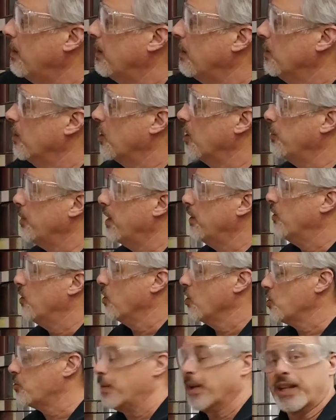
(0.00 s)
A little bit of
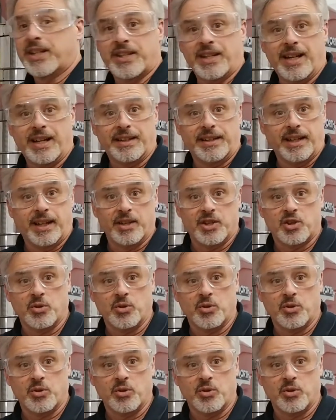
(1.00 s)
orange, but it's not done.